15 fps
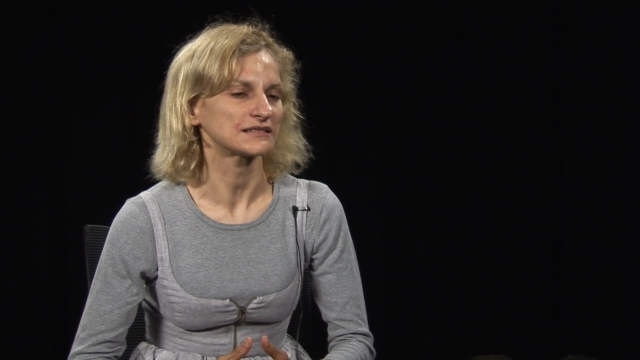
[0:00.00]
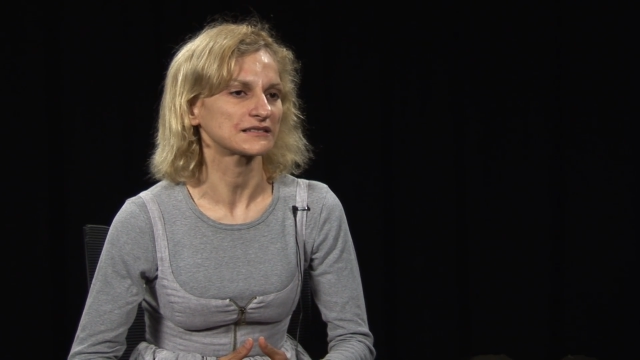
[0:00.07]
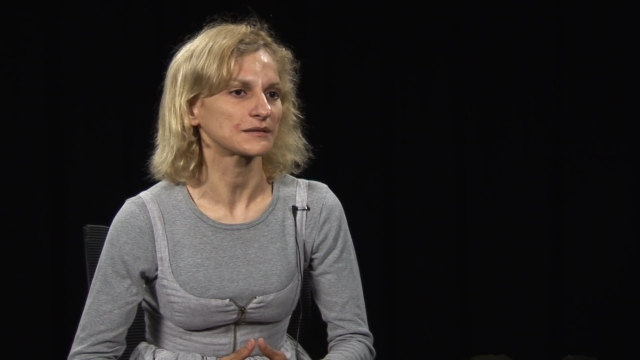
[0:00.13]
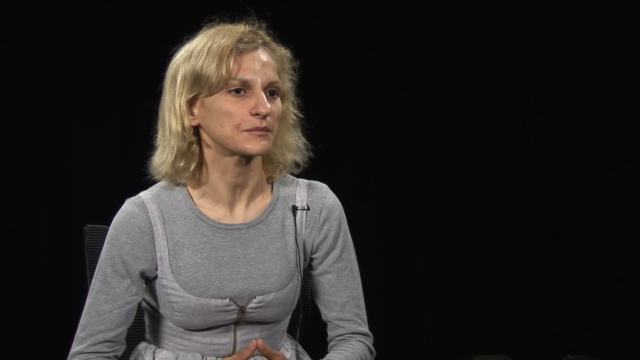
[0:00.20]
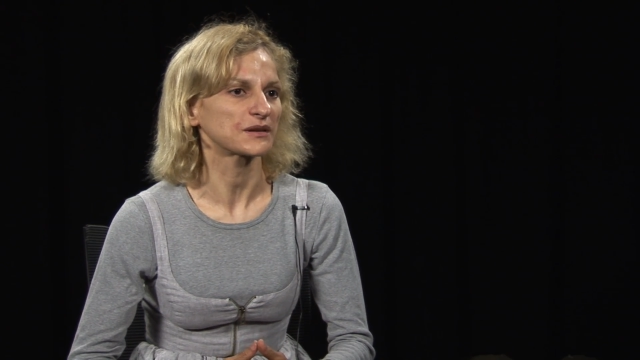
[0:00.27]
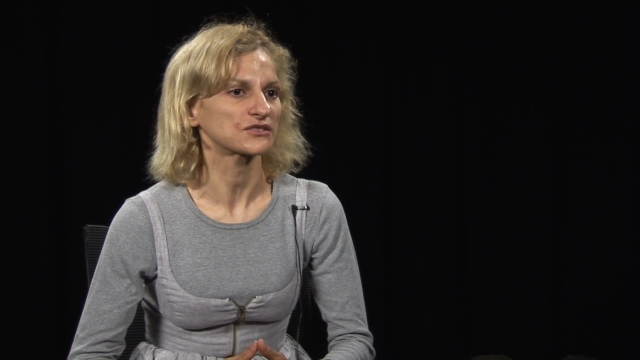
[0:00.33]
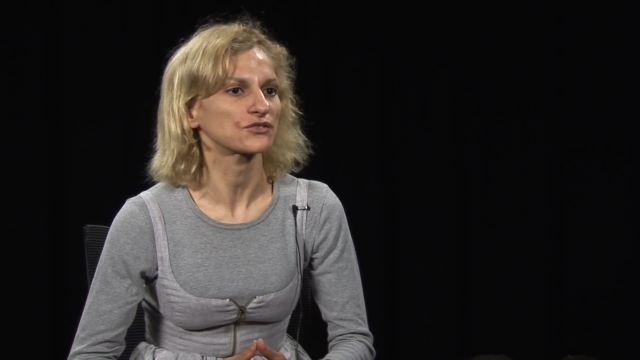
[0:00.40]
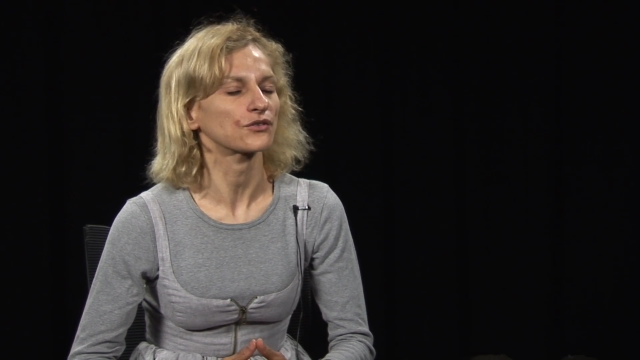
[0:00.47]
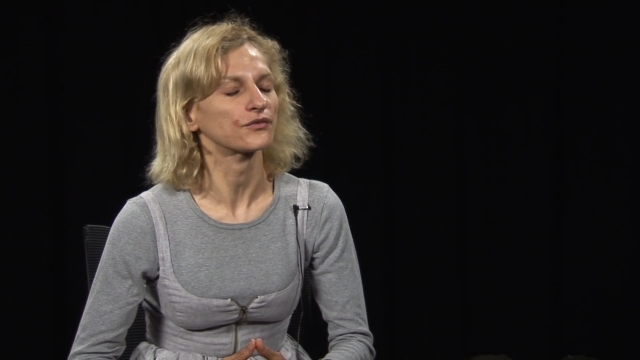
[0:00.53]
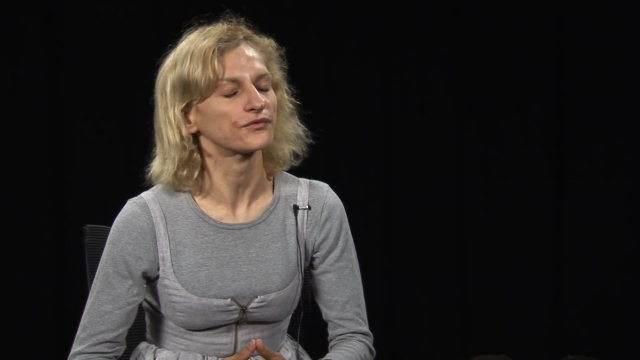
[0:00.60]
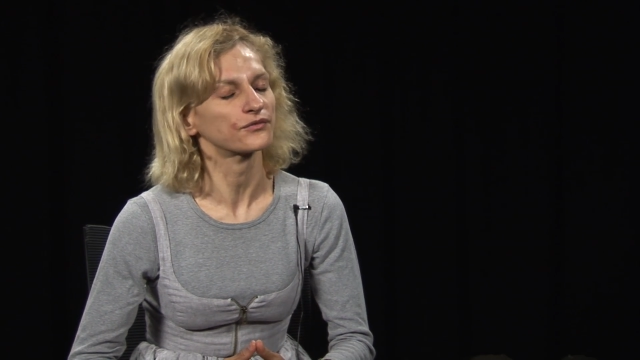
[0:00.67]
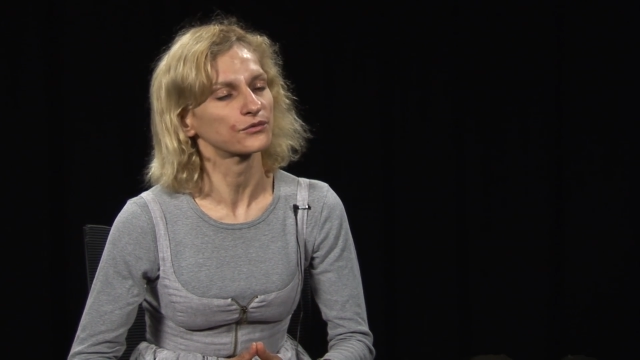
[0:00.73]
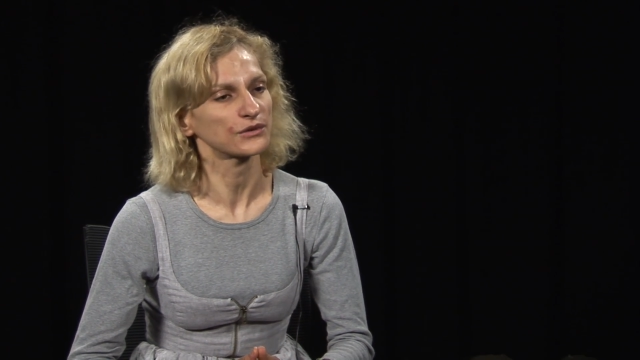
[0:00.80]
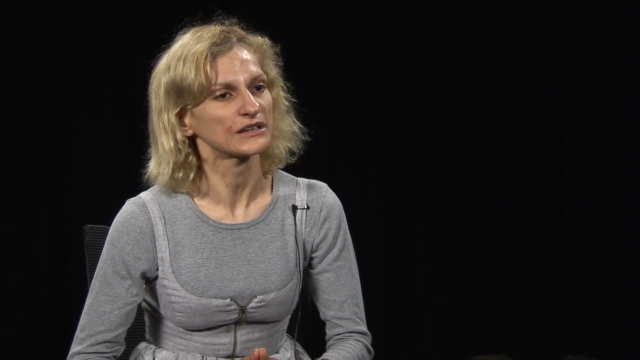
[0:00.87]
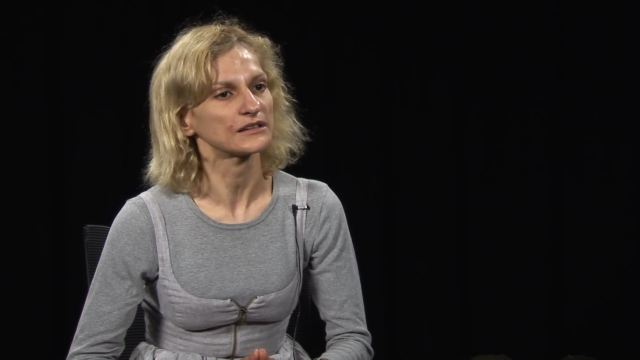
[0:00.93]
It's a matter
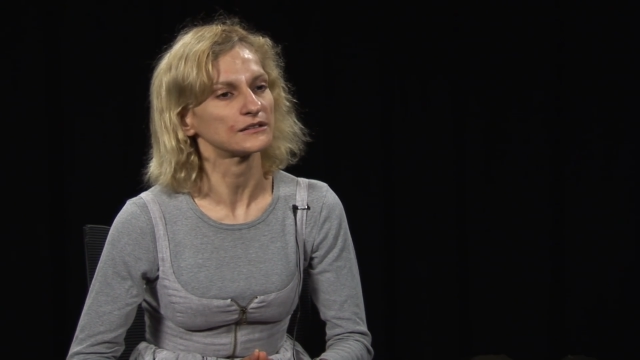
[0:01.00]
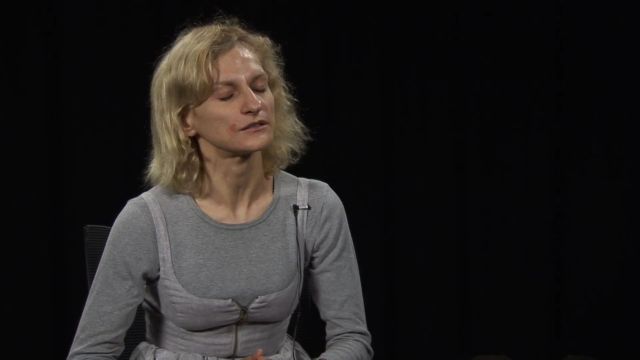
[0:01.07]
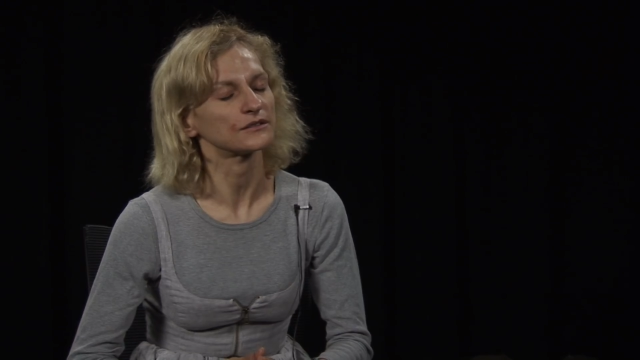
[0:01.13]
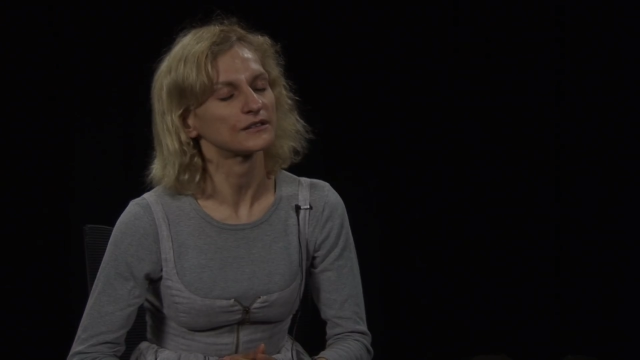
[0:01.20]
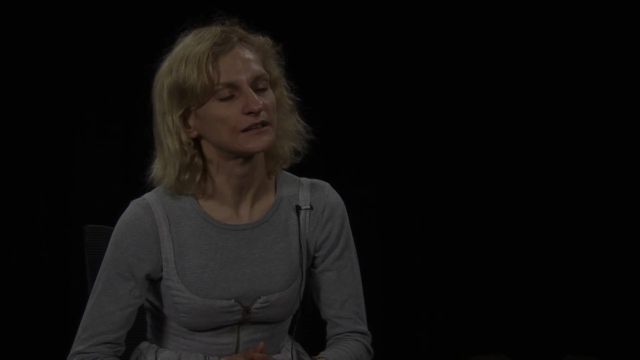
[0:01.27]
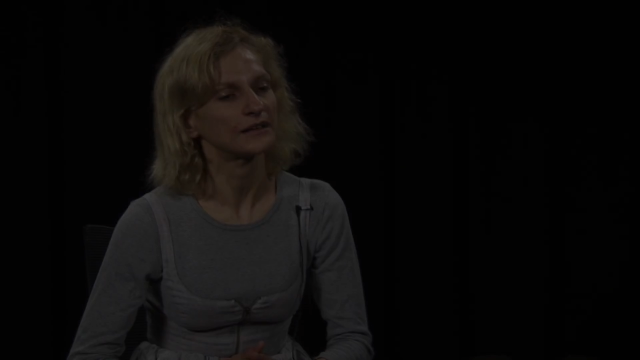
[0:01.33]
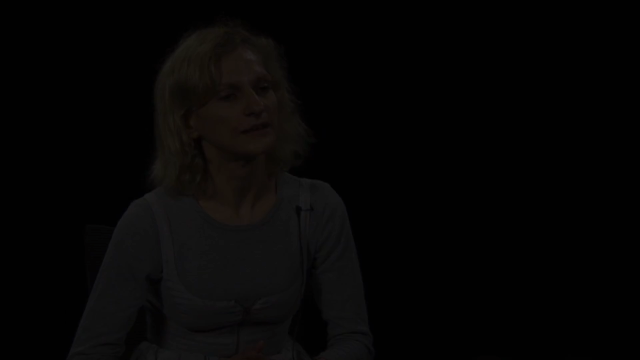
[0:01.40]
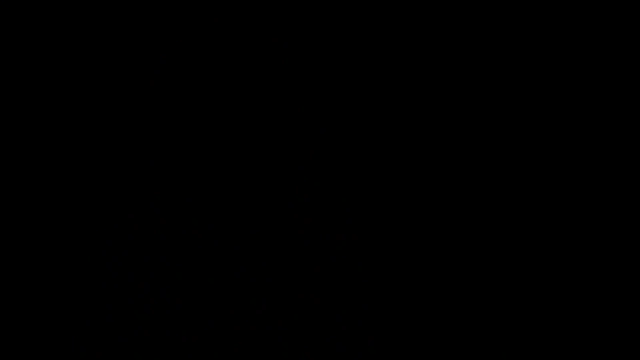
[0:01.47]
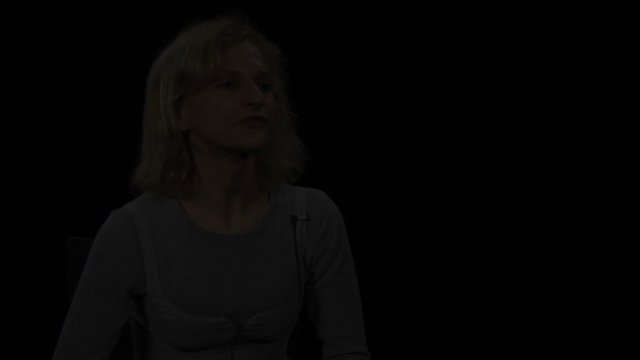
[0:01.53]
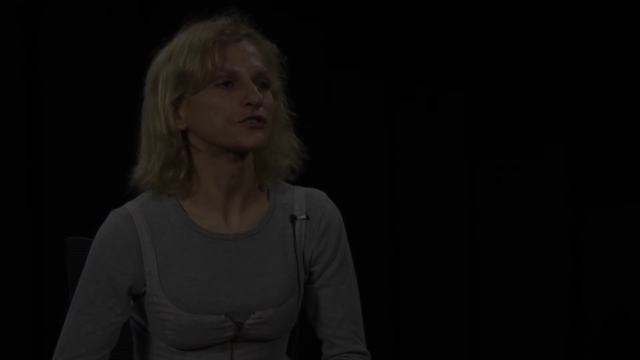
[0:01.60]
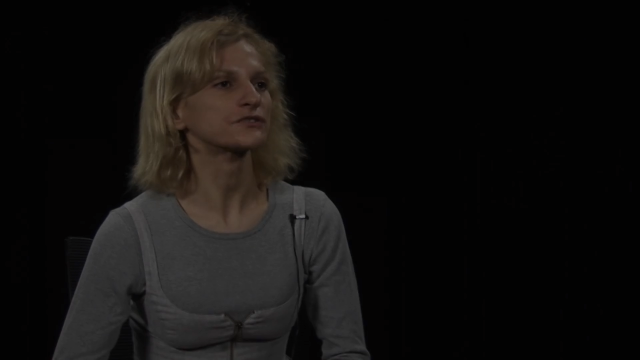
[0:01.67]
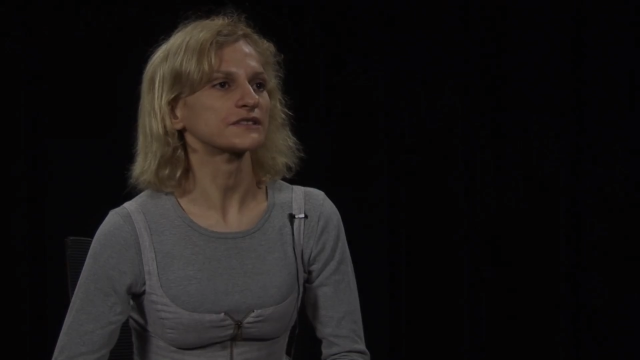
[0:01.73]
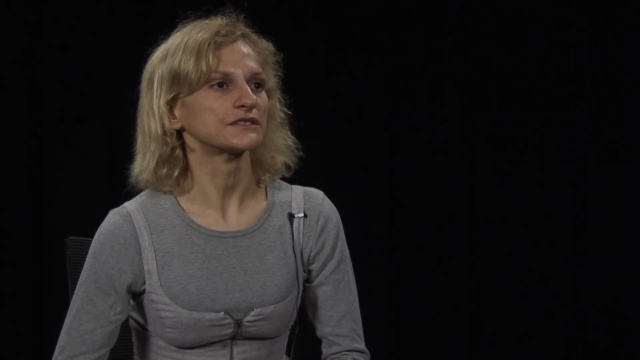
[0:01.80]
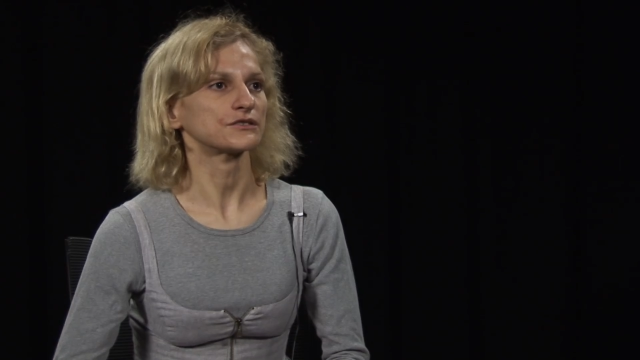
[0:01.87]
of will. Of course,